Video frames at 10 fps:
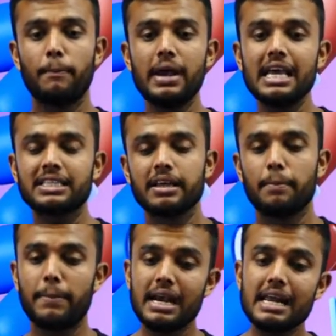Please
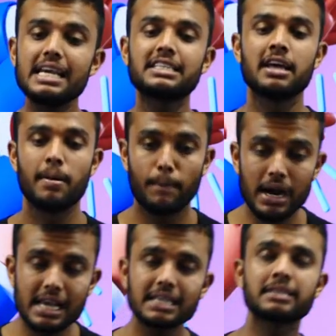
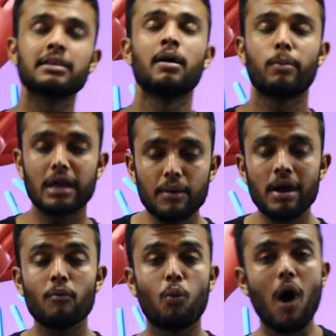give
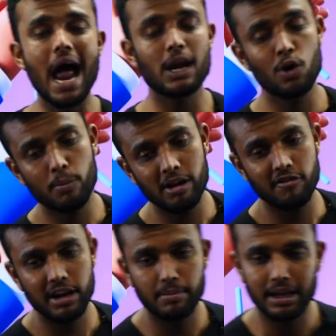a valuable
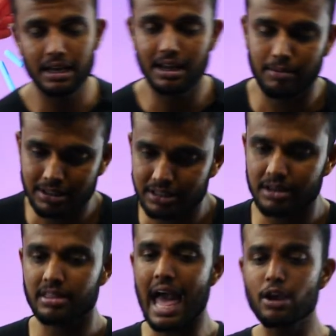feedback in comment
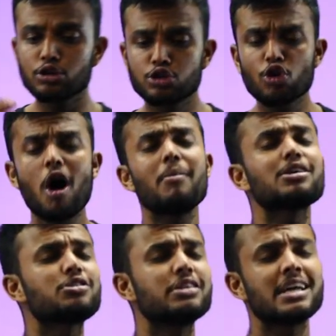section. Thank you so
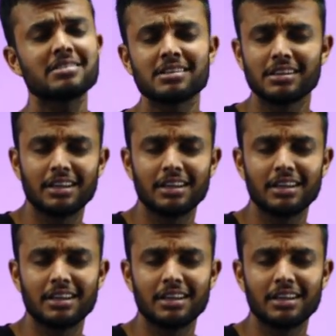much, students.